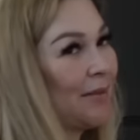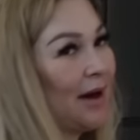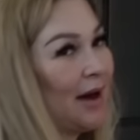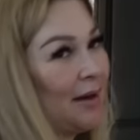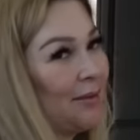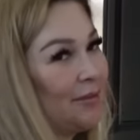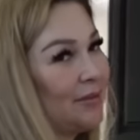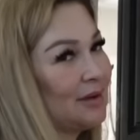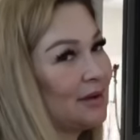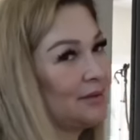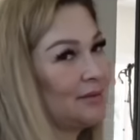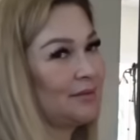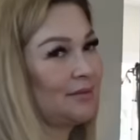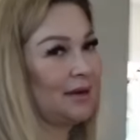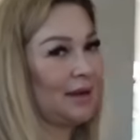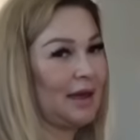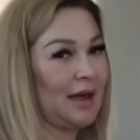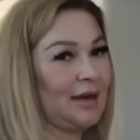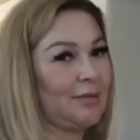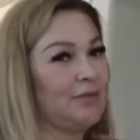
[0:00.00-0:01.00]
Mom,
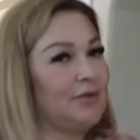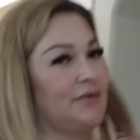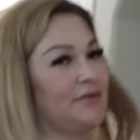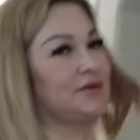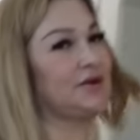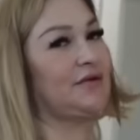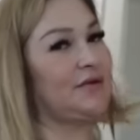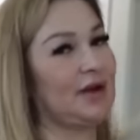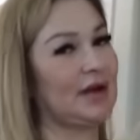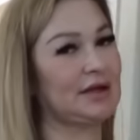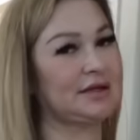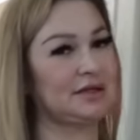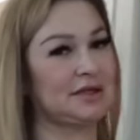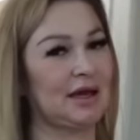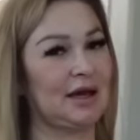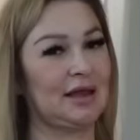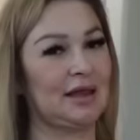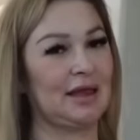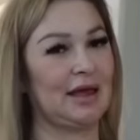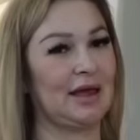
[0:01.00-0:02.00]
when I moved over here to
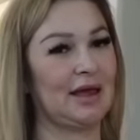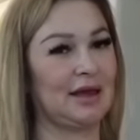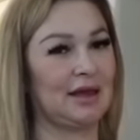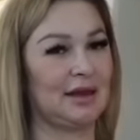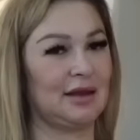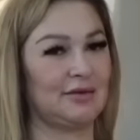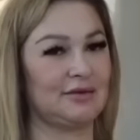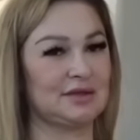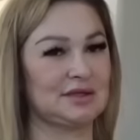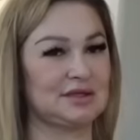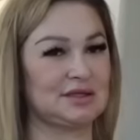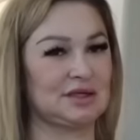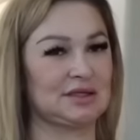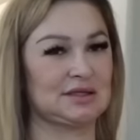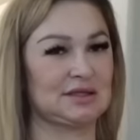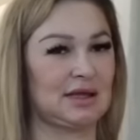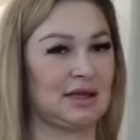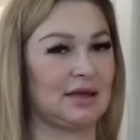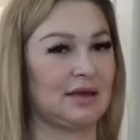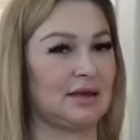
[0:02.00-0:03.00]
LA, and it was
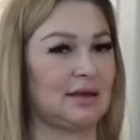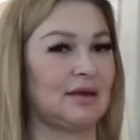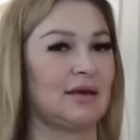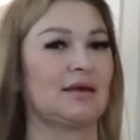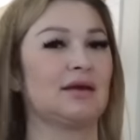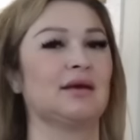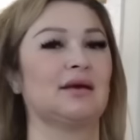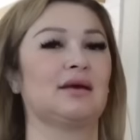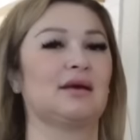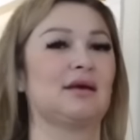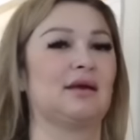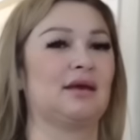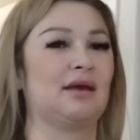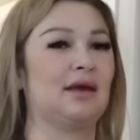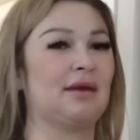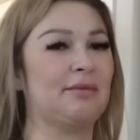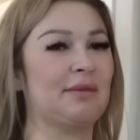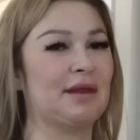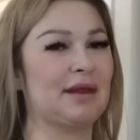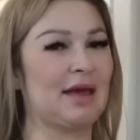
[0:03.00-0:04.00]
just like
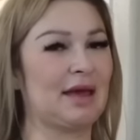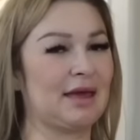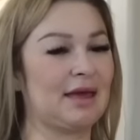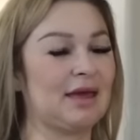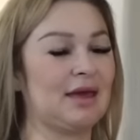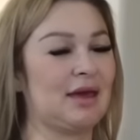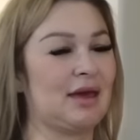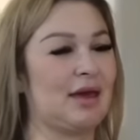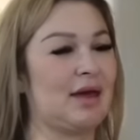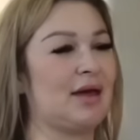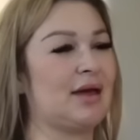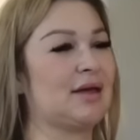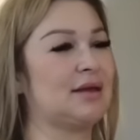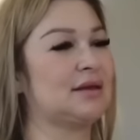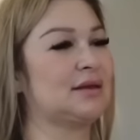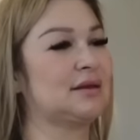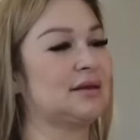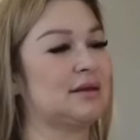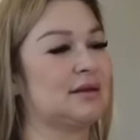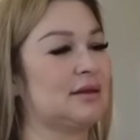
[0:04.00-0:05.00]
him and I, and
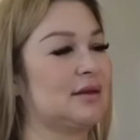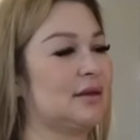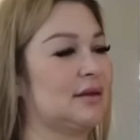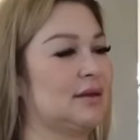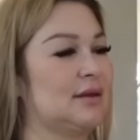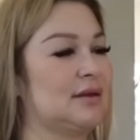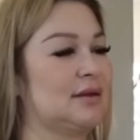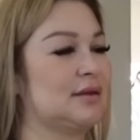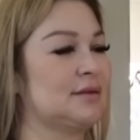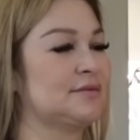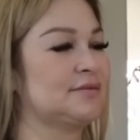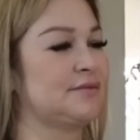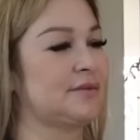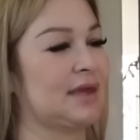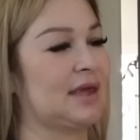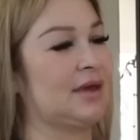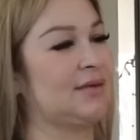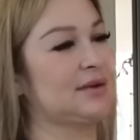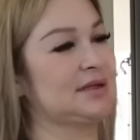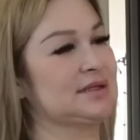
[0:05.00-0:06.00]

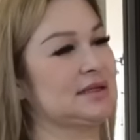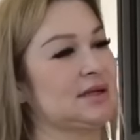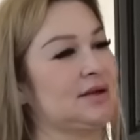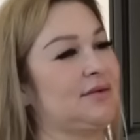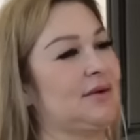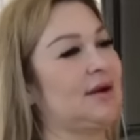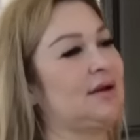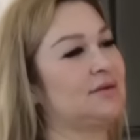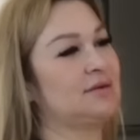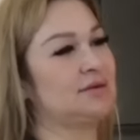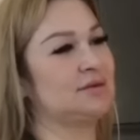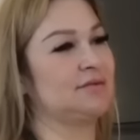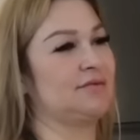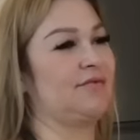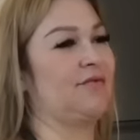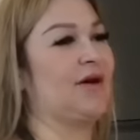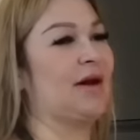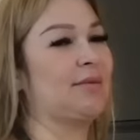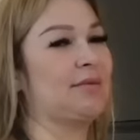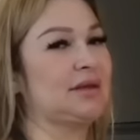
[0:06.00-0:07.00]
he wasn't around
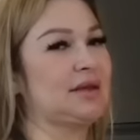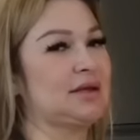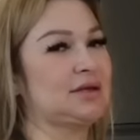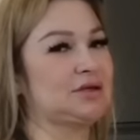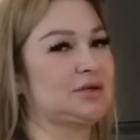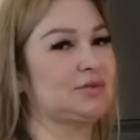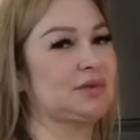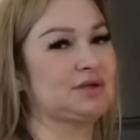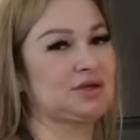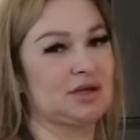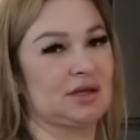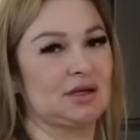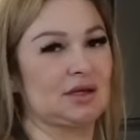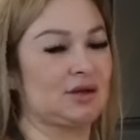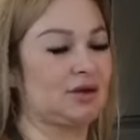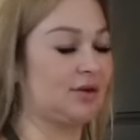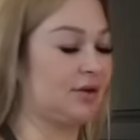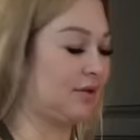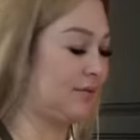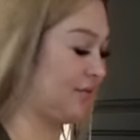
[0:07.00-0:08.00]
family too much, and you
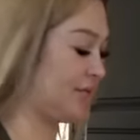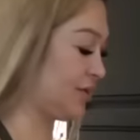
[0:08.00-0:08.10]
know, of